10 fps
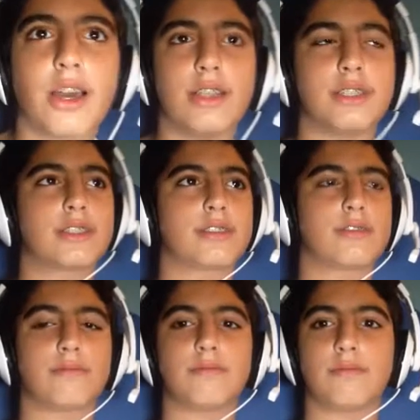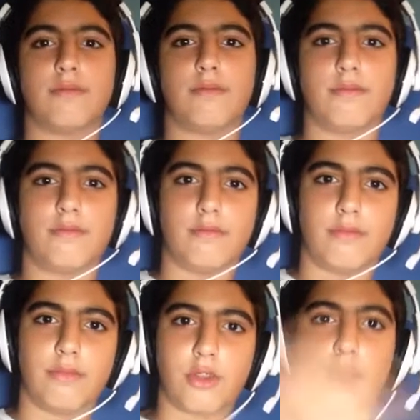because
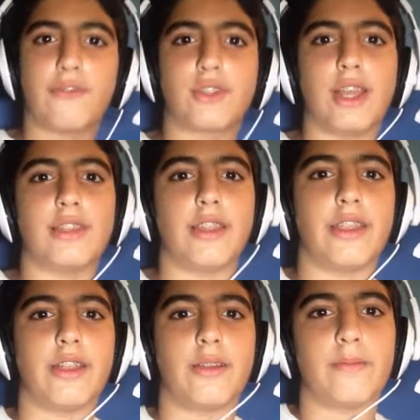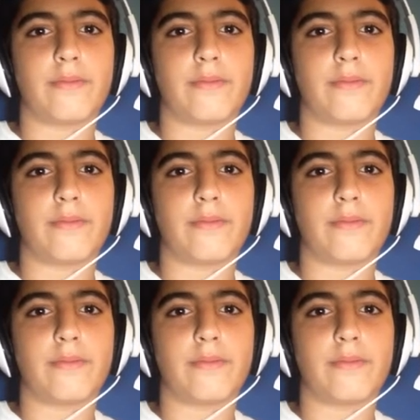you have to end it here.